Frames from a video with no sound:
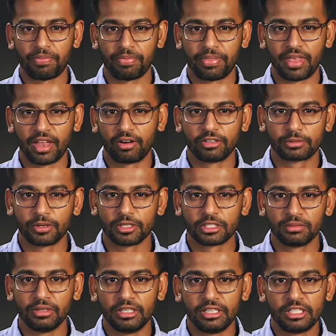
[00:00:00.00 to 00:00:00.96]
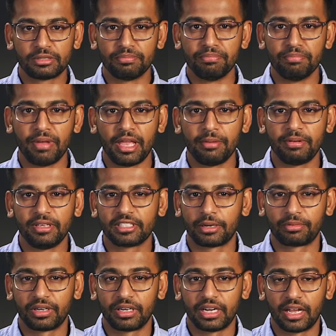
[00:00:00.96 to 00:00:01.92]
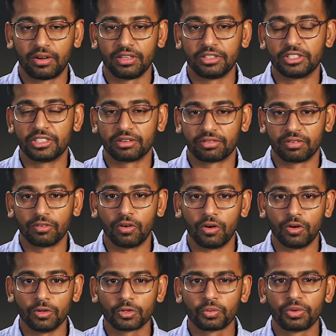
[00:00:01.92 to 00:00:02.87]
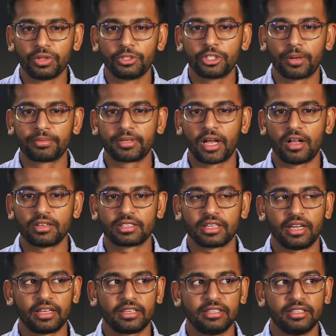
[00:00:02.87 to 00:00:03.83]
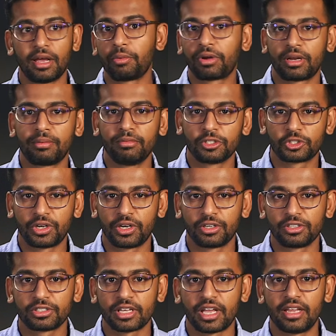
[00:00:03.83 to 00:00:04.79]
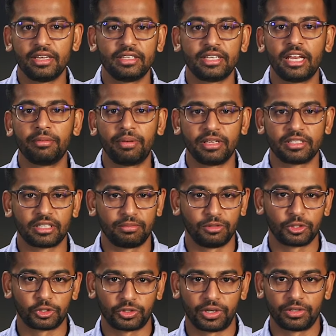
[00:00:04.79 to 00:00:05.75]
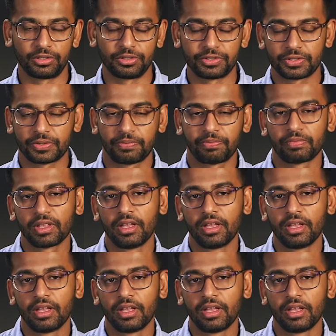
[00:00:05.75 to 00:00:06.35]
Their responsibilities may be separated out into different roles, with job titles like network administrators and database administrators.